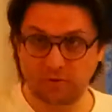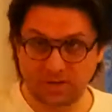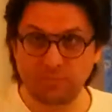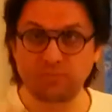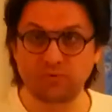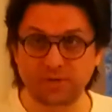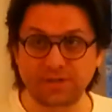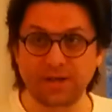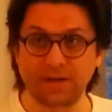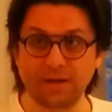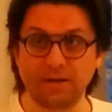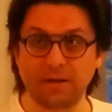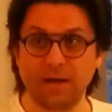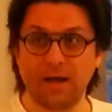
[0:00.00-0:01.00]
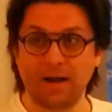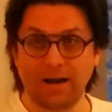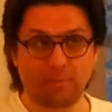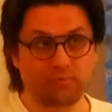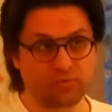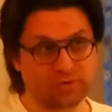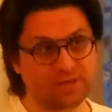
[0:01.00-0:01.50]
is covered by
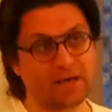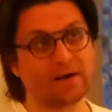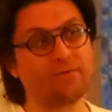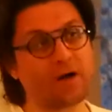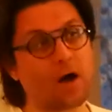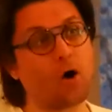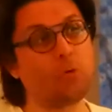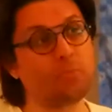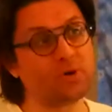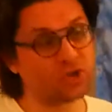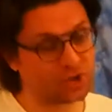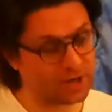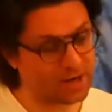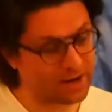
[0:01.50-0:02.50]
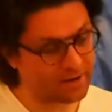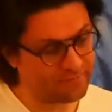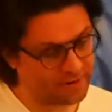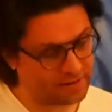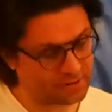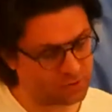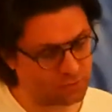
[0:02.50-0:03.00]
dust, at home,
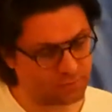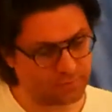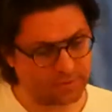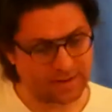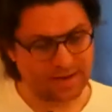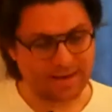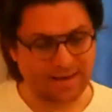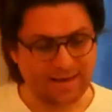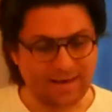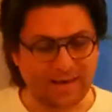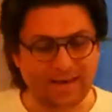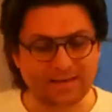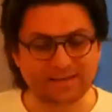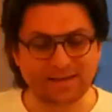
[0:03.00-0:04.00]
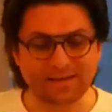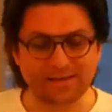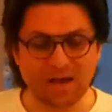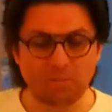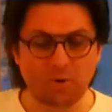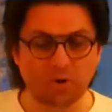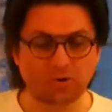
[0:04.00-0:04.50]
a mirror, you have to
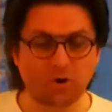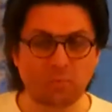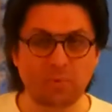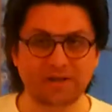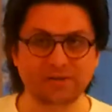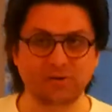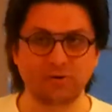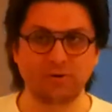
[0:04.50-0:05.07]
remove the dust.